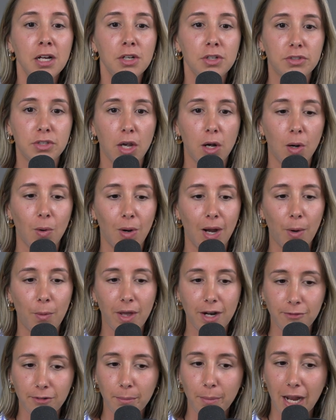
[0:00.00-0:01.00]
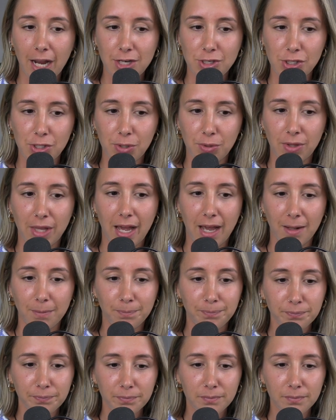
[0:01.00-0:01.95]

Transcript: So I want to remind you that